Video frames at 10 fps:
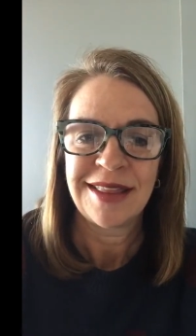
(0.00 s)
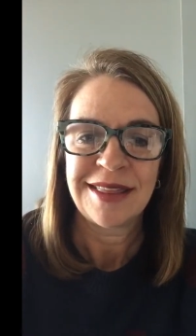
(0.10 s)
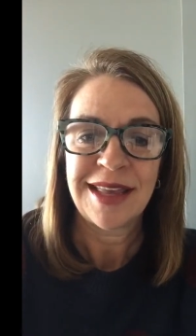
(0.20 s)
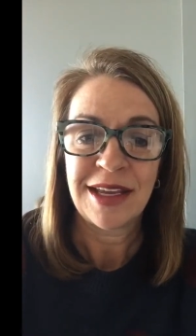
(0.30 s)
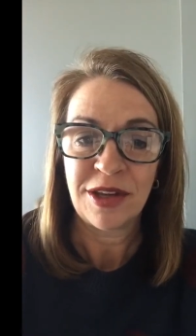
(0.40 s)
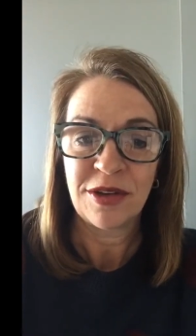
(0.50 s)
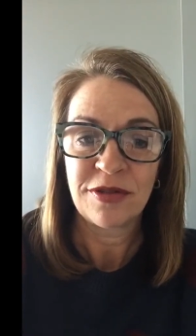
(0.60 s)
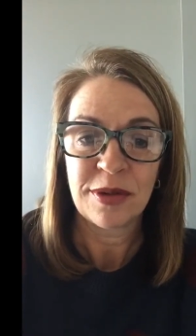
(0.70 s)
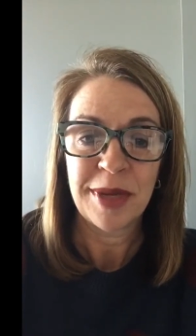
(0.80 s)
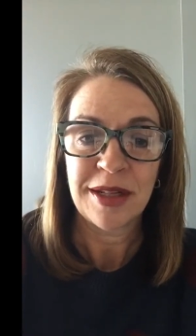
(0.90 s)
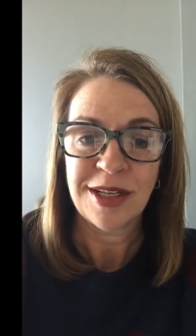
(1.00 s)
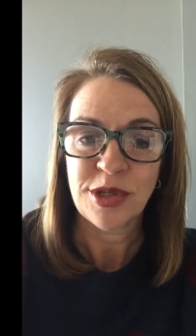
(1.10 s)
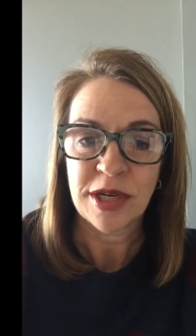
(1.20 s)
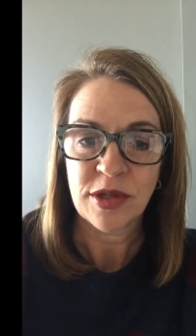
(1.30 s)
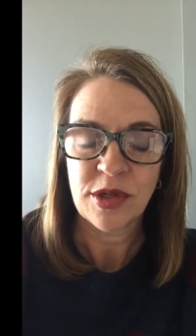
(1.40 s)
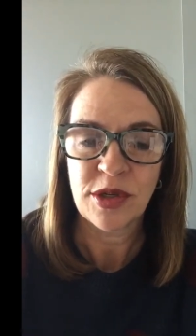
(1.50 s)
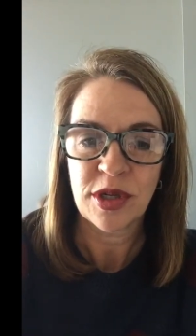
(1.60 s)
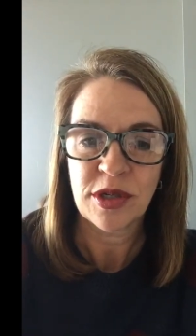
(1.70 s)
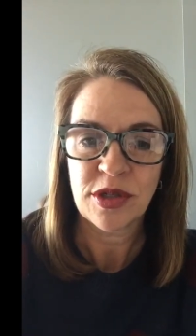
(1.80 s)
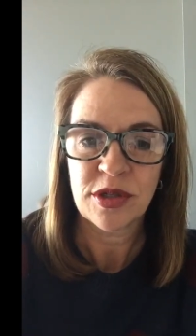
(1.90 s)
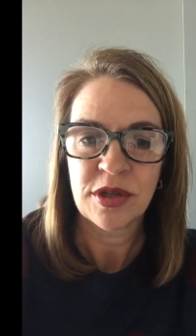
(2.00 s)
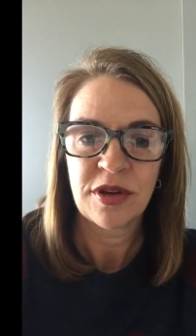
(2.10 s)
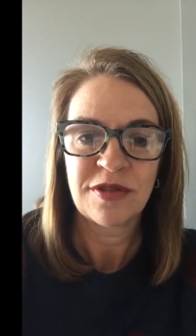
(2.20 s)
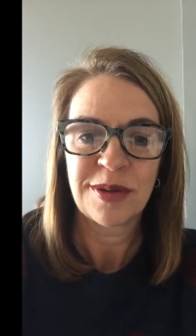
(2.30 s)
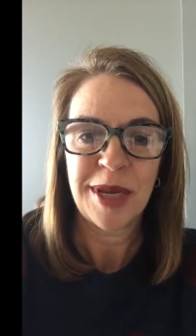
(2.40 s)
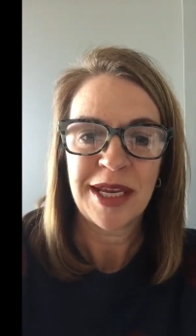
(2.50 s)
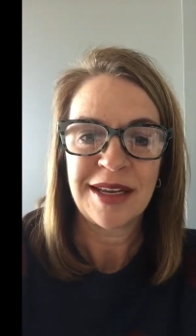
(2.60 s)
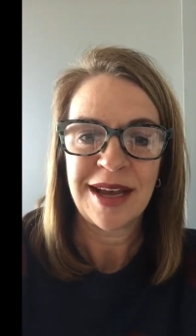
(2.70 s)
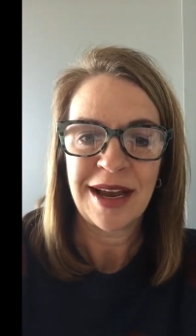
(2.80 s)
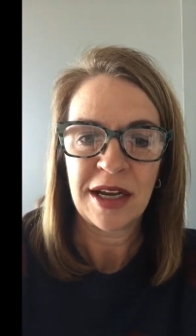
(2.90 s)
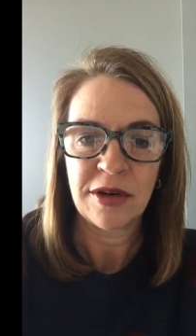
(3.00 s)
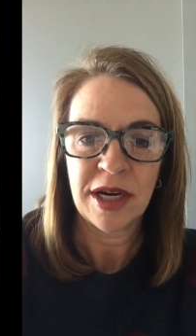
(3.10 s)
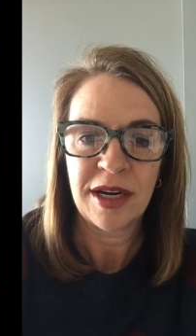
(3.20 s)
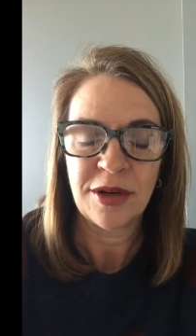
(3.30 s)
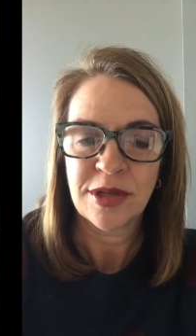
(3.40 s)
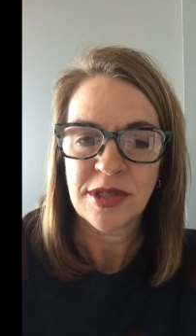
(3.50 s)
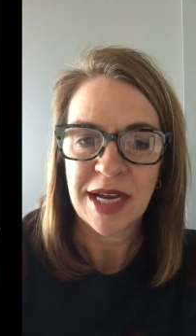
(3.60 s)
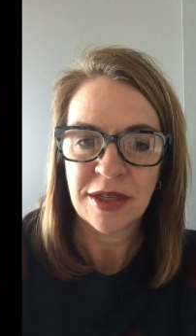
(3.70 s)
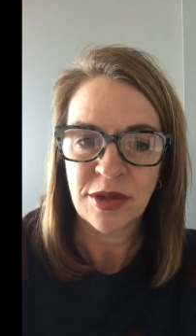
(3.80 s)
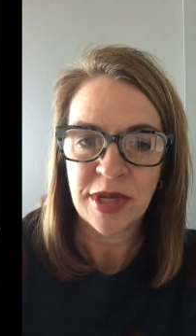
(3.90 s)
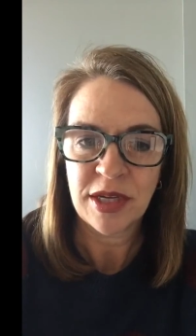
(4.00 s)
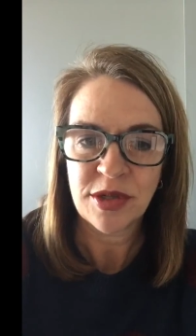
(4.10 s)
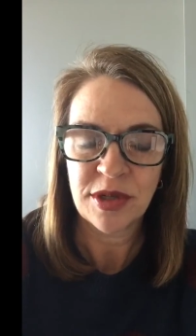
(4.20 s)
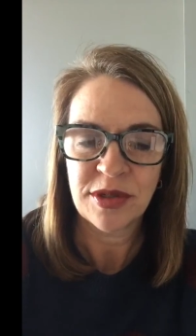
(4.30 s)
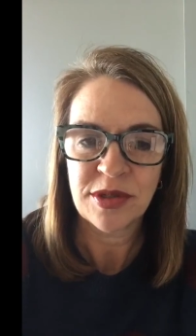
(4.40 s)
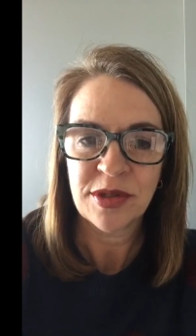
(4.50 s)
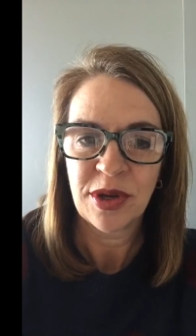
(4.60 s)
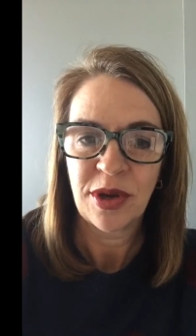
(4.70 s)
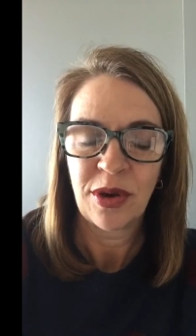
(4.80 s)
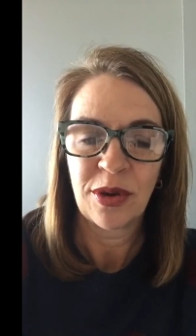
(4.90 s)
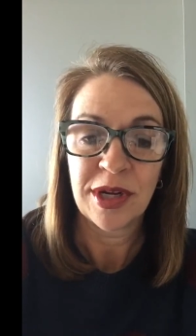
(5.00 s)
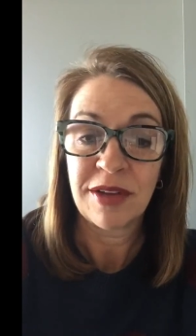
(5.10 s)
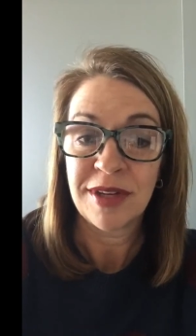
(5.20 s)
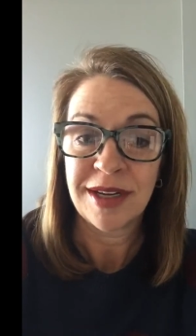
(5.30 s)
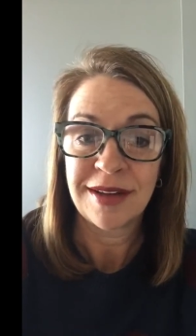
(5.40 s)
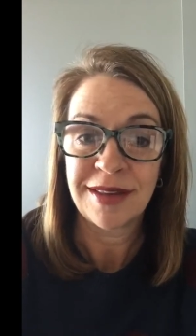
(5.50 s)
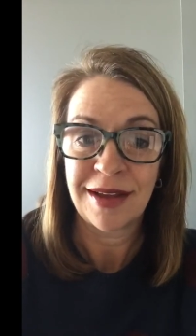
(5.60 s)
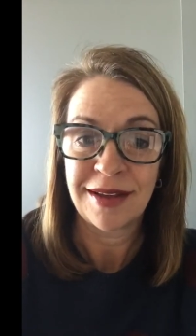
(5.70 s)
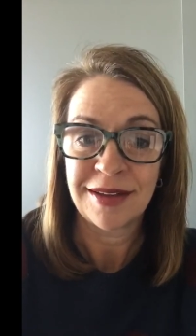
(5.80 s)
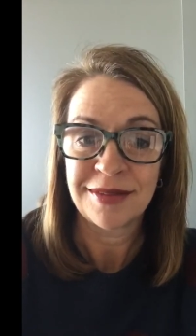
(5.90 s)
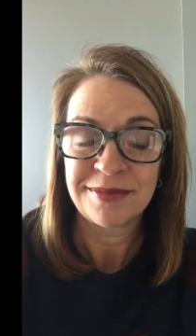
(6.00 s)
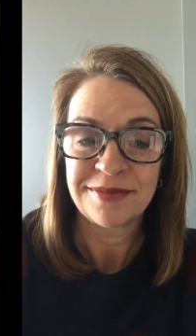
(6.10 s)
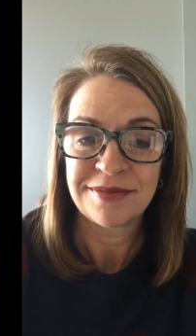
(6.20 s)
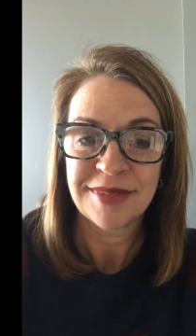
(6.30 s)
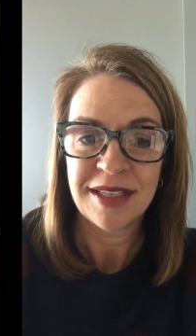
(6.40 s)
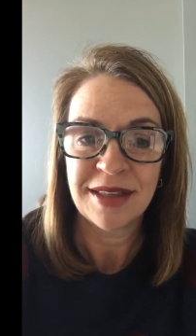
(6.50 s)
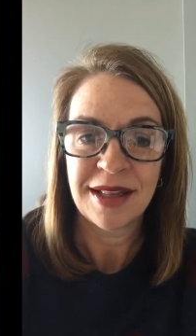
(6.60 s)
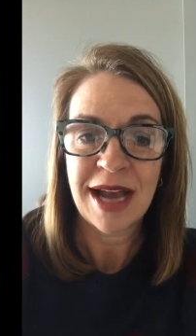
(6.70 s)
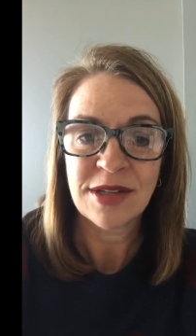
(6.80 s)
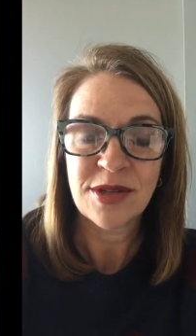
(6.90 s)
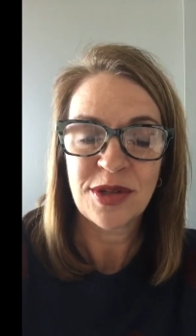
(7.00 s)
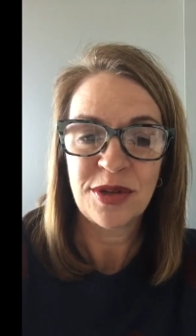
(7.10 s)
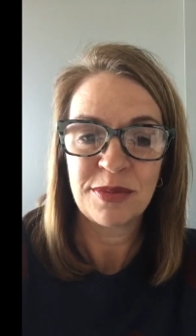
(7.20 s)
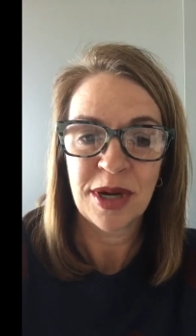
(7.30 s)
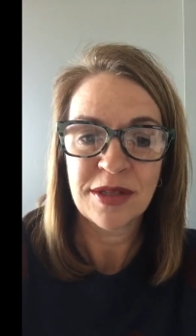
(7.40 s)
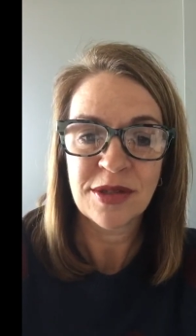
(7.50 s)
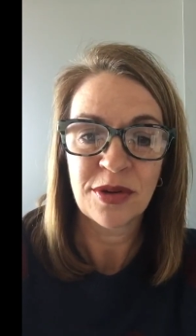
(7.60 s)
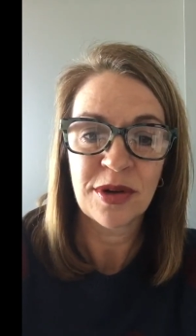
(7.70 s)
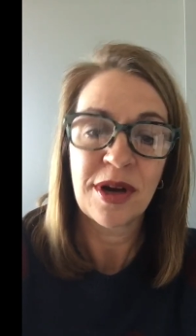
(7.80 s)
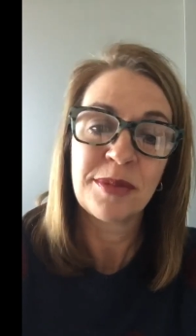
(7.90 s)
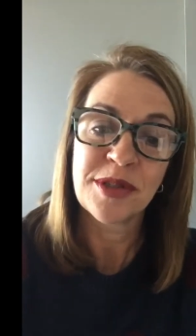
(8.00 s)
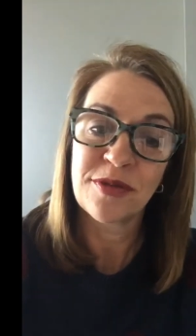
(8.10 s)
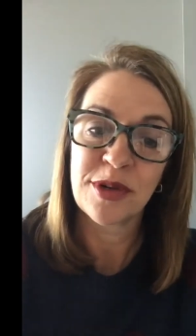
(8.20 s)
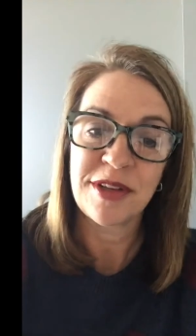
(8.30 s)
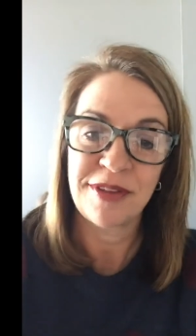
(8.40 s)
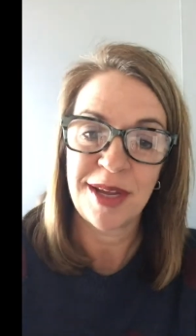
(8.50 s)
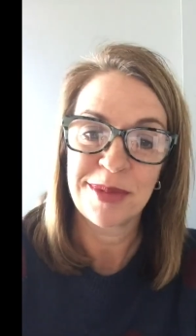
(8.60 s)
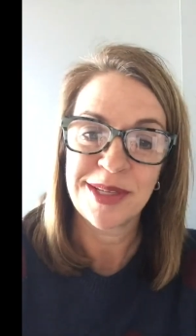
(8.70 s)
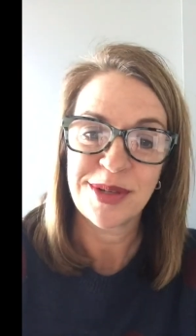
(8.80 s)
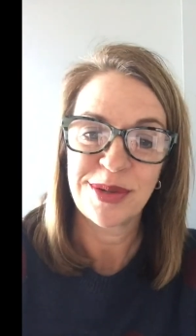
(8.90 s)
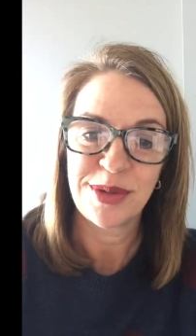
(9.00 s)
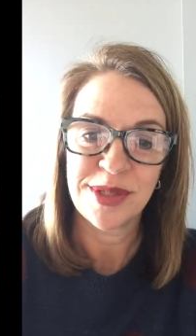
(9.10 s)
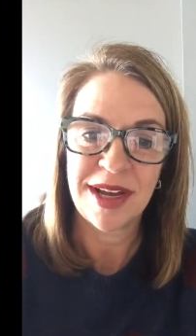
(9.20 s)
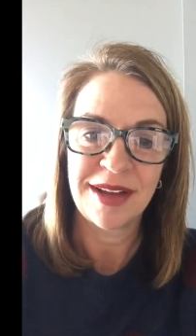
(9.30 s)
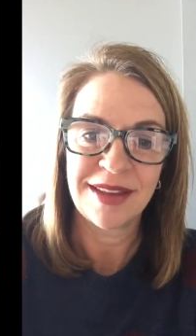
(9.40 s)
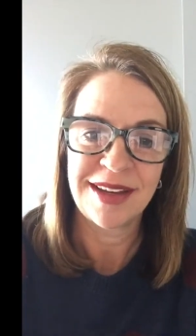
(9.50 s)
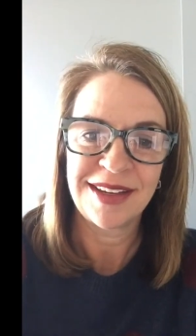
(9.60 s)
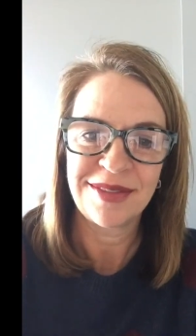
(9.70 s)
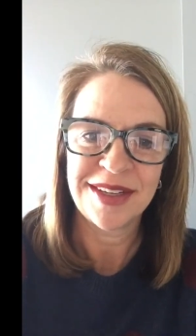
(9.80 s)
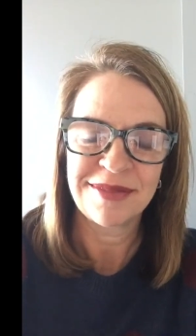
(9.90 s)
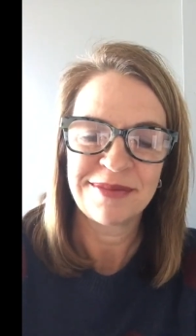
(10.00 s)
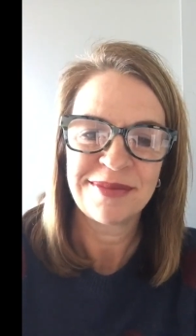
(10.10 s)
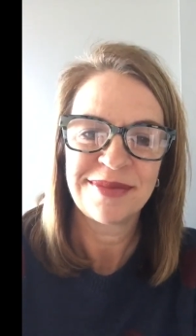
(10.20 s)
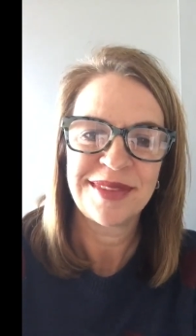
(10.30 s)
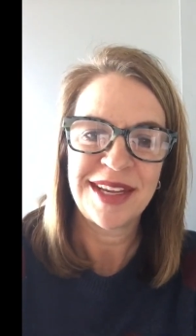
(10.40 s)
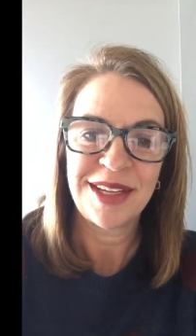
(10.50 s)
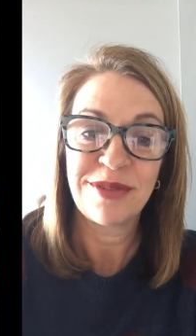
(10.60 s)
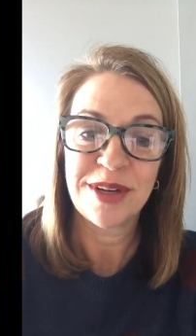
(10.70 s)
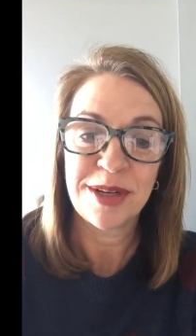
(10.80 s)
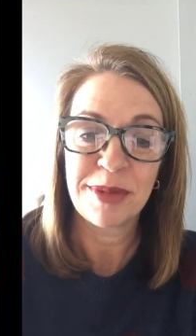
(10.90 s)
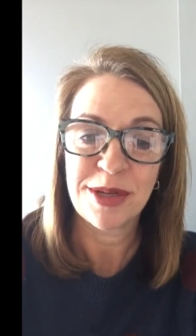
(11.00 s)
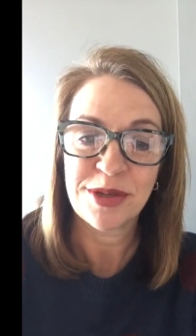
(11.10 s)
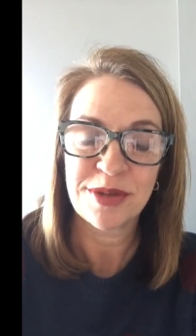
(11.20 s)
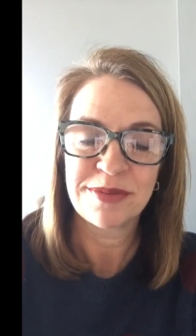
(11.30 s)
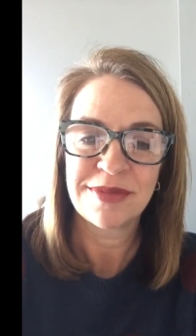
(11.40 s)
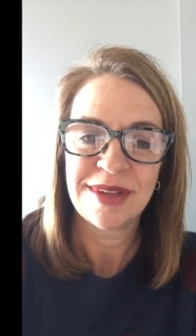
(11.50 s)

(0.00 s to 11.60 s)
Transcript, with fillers: Thank you for mailing checks to church, for making IRA or stock donations, or giving online. In the last two months, almost 40 families are new to online giving. Thank you very much.